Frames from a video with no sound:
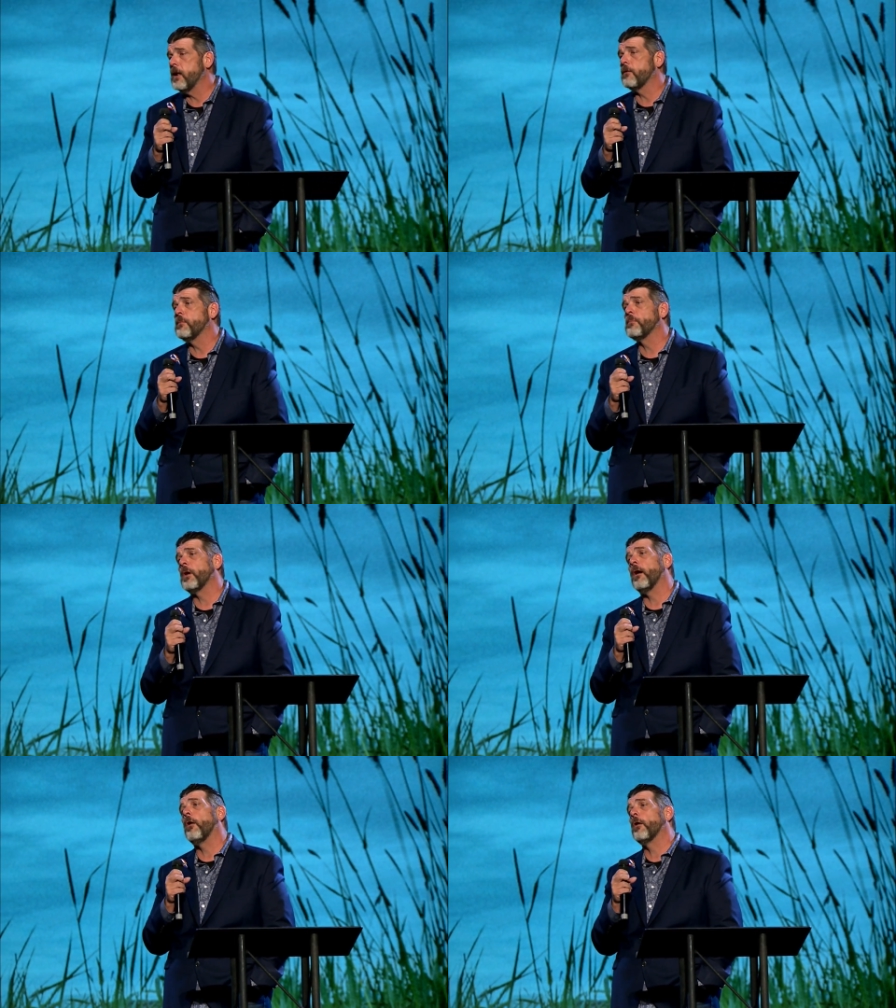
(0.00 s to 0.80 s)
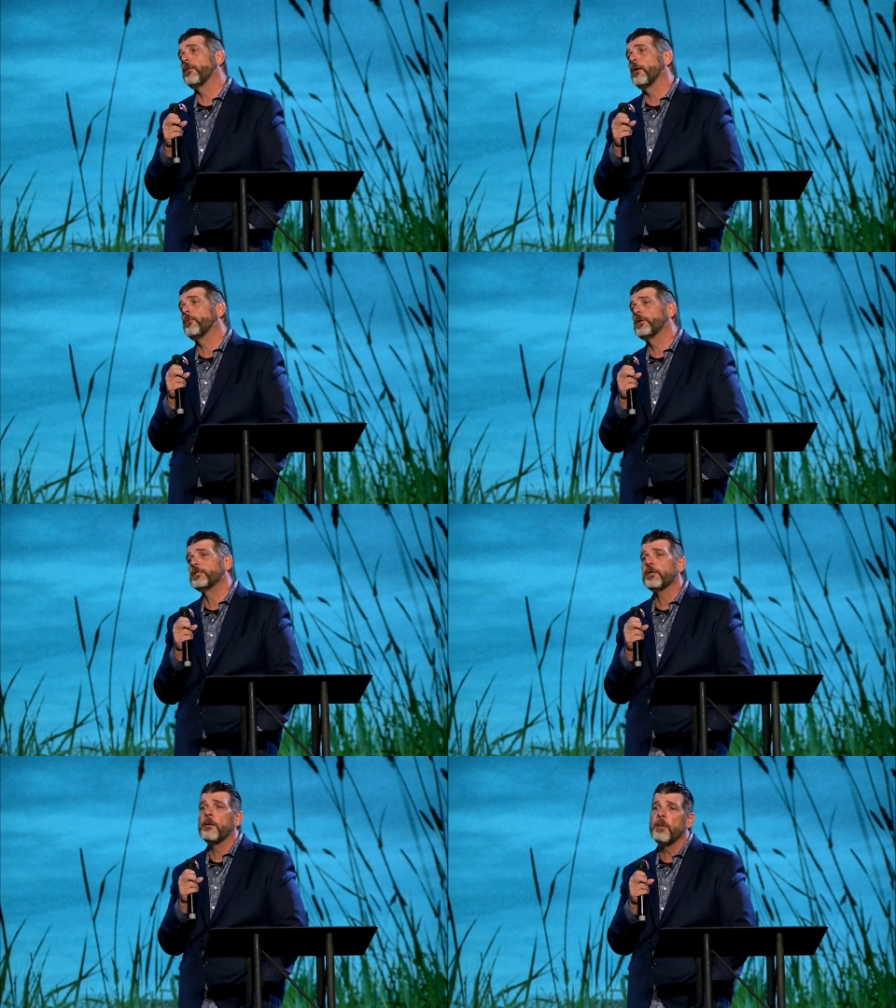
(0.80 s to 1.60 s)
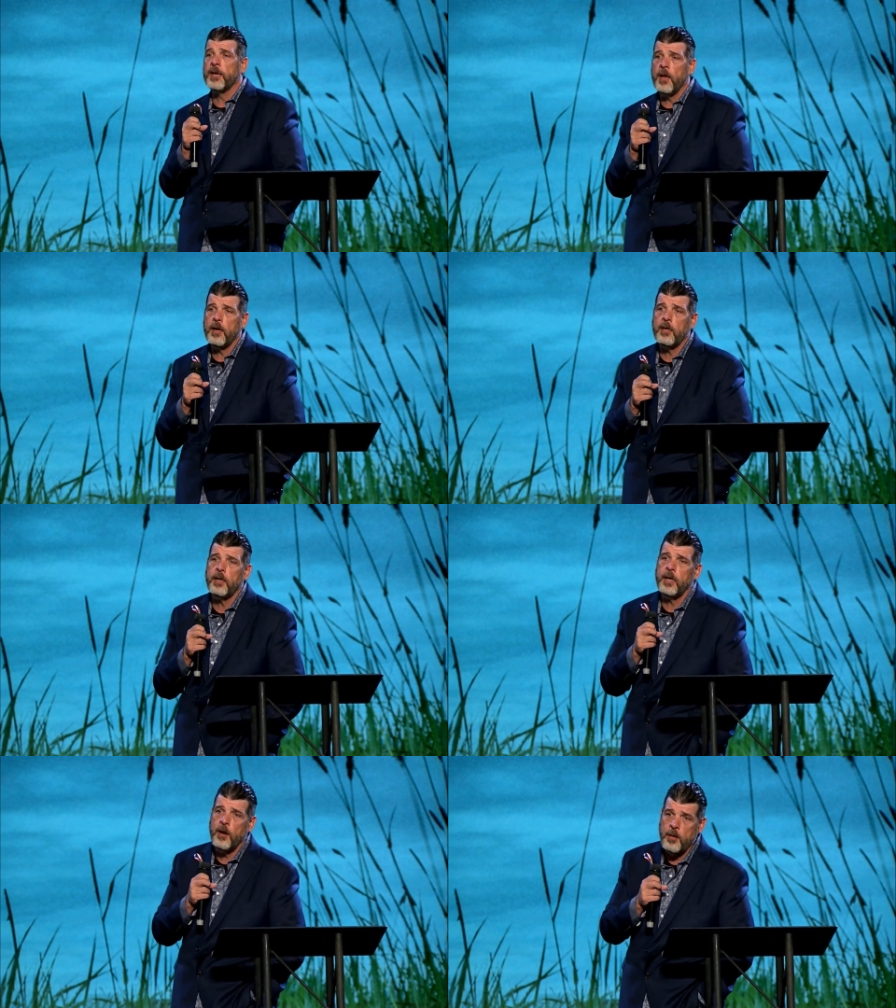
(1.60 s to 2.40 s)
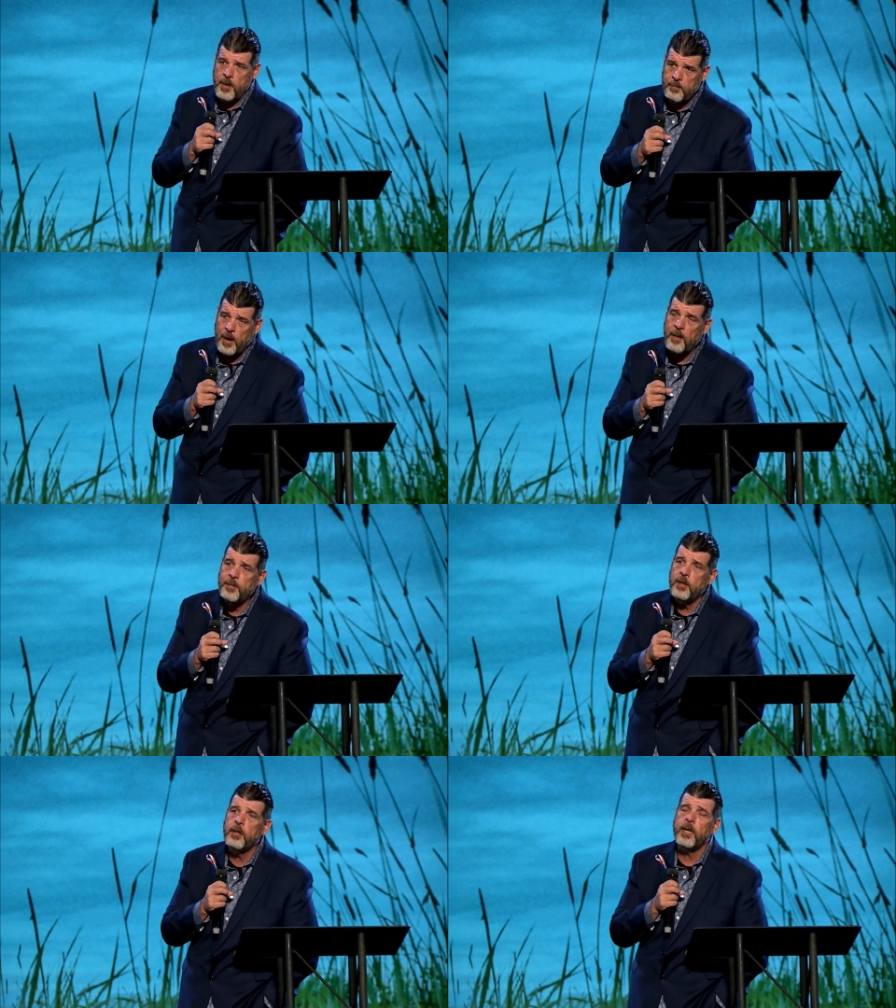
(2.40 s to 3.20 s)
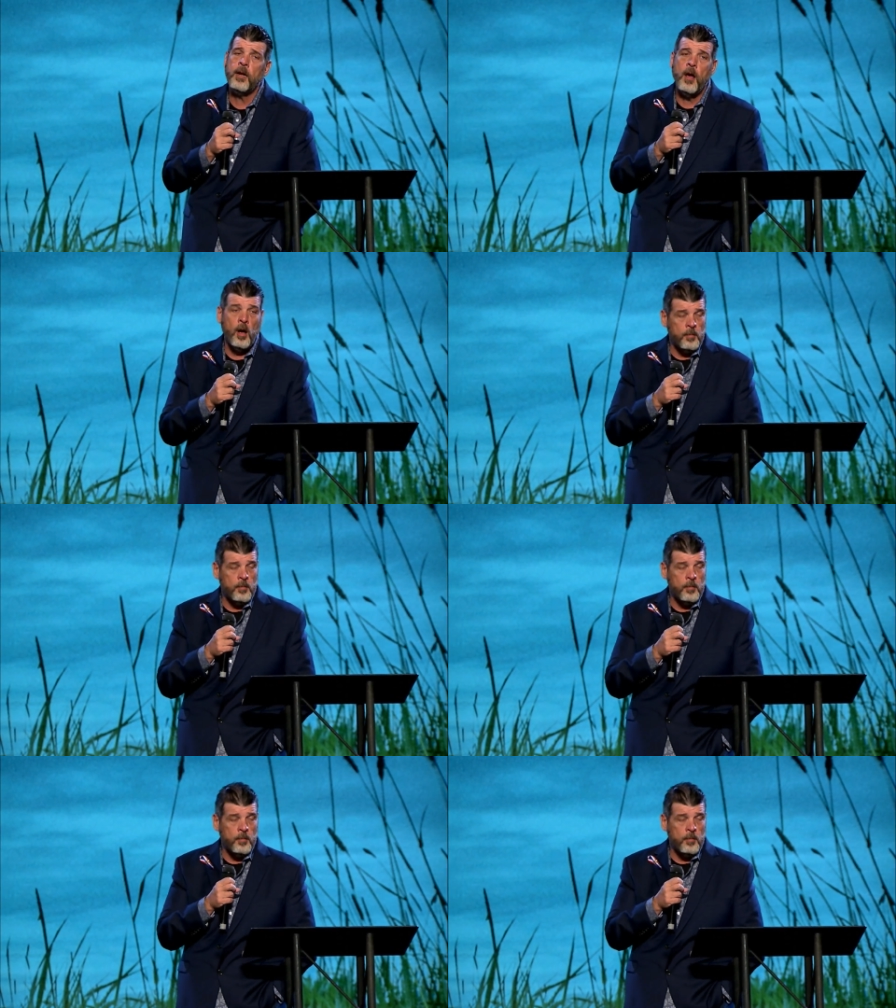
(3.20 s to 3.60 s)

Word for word: I remember how hard that was on my Nana and on my Papa and on